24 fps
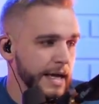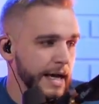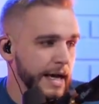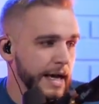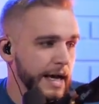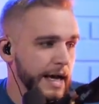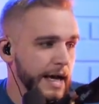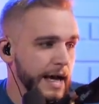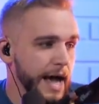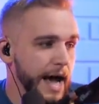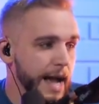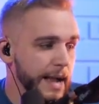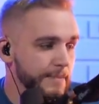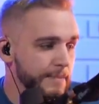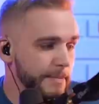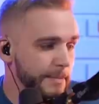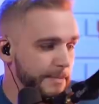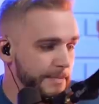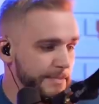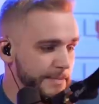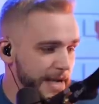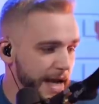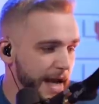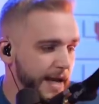Uh, I'm
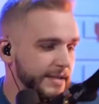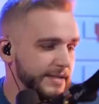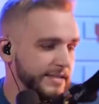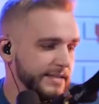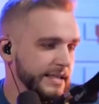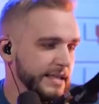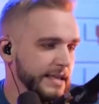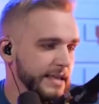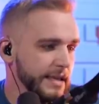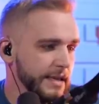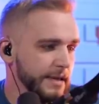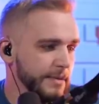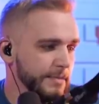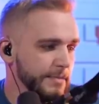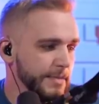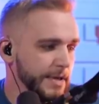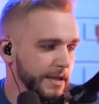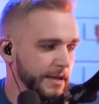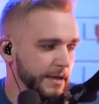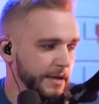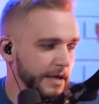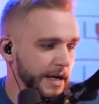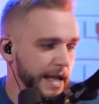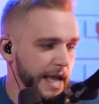not seeing
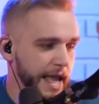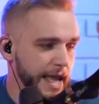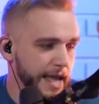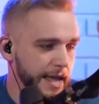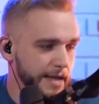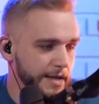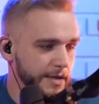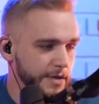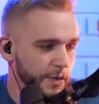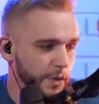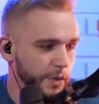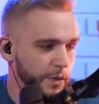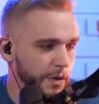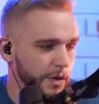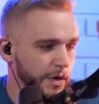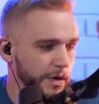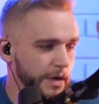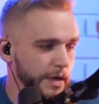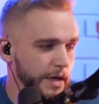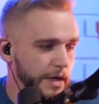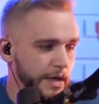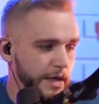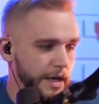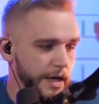Miller and
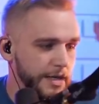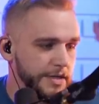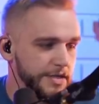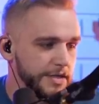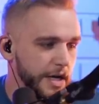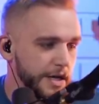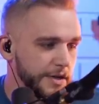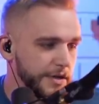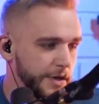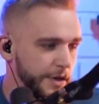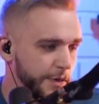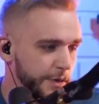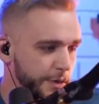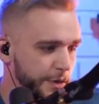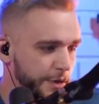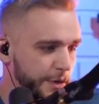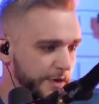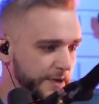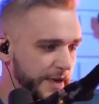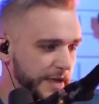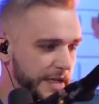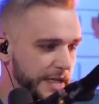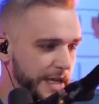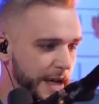or uh, Dr.
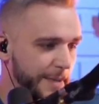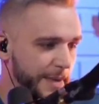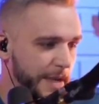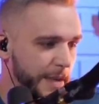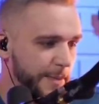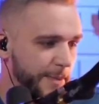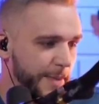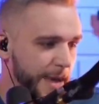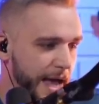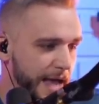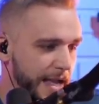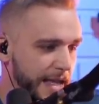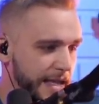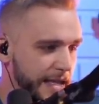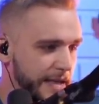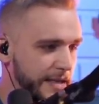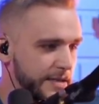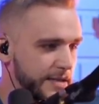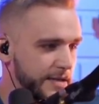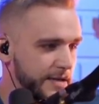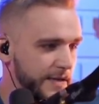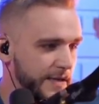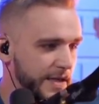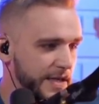Ruthven coming back
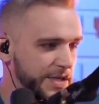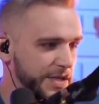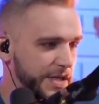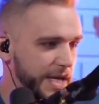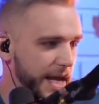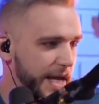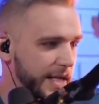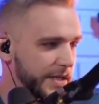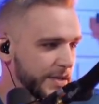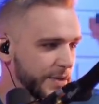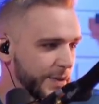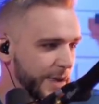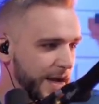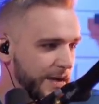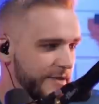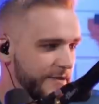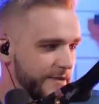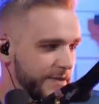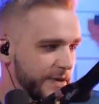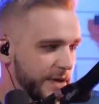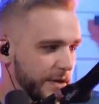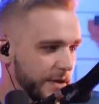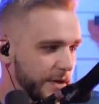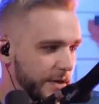into the chat, so I
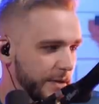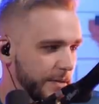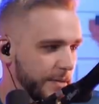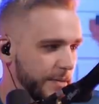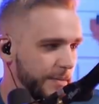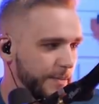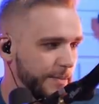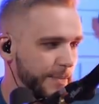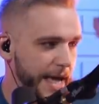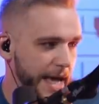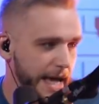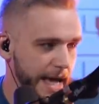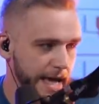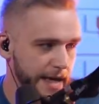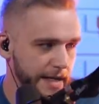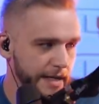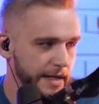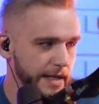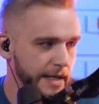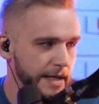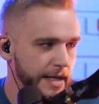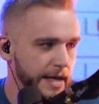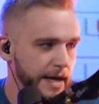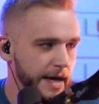feel
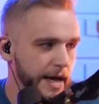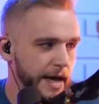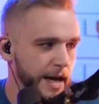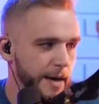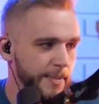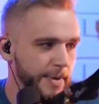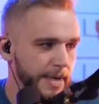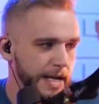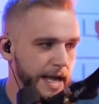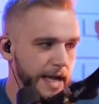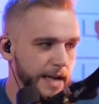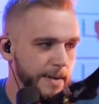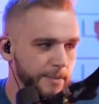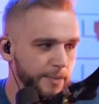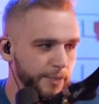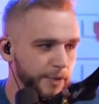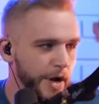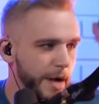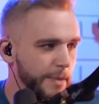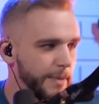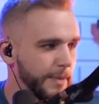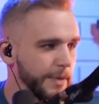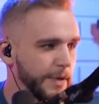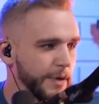bad, uh, but I am
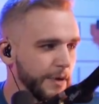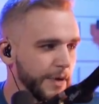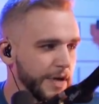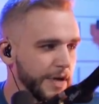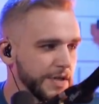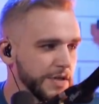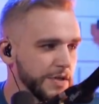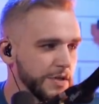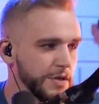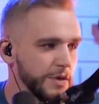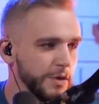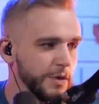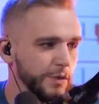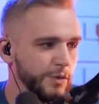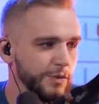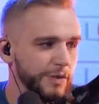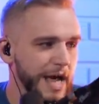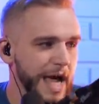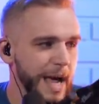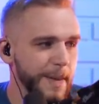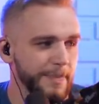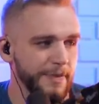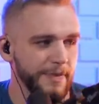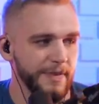probably going to
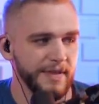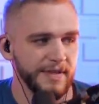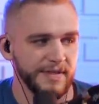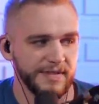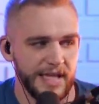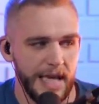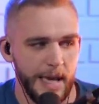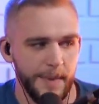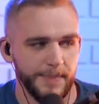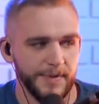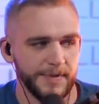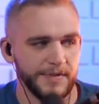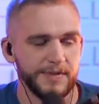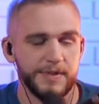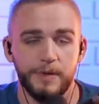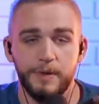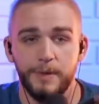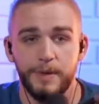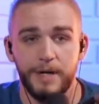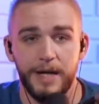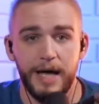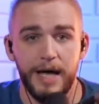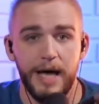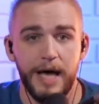wrap this
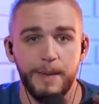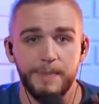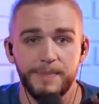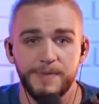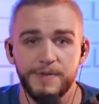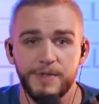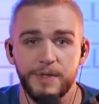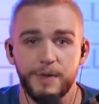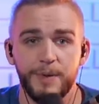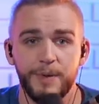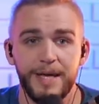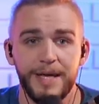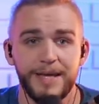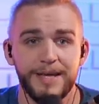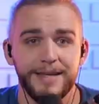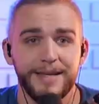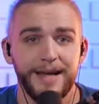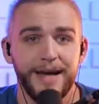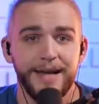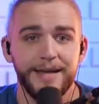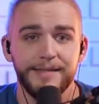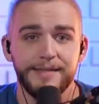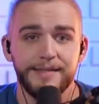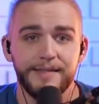episode up. So
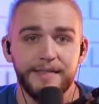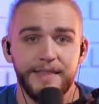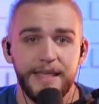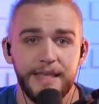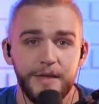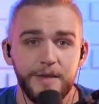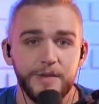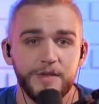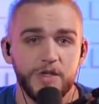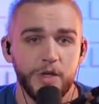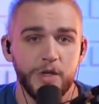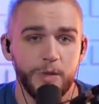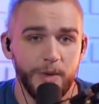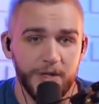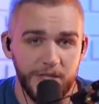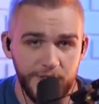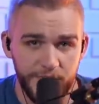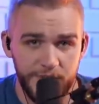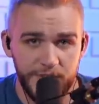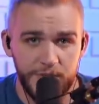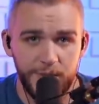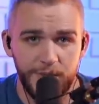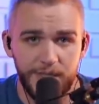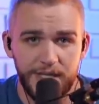guys, thank you so much
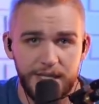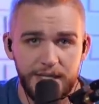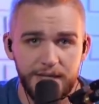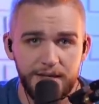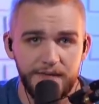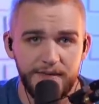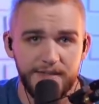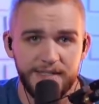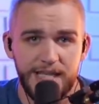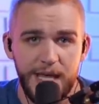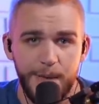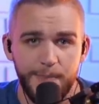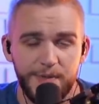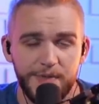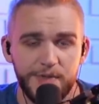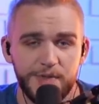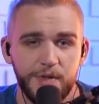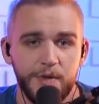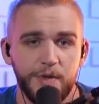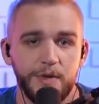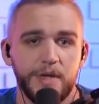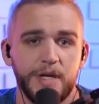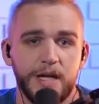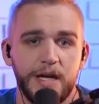for tuning into this
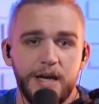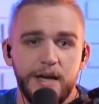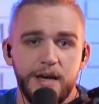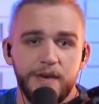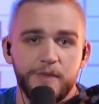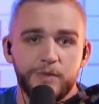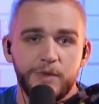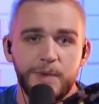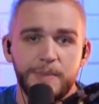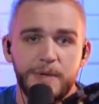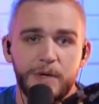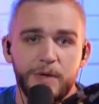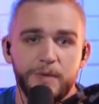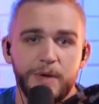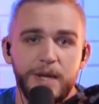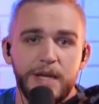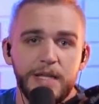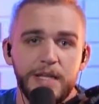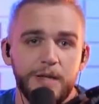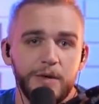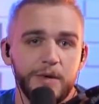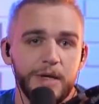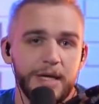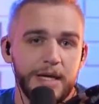episode of Remnant
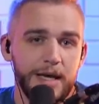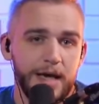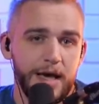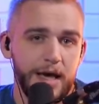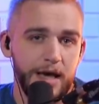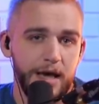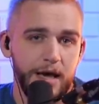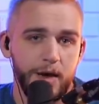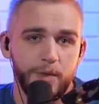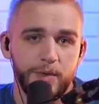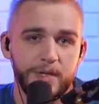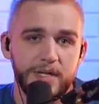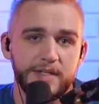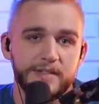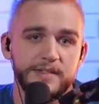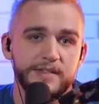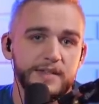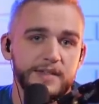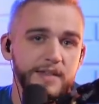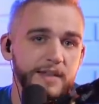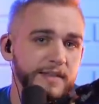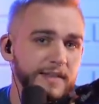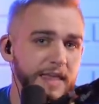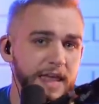Radio. Uh, I want to
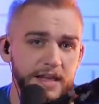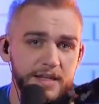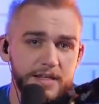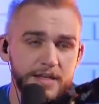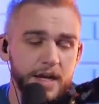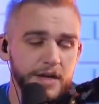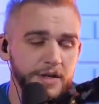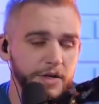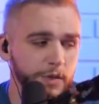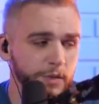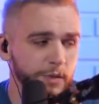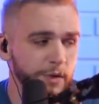thank Dr.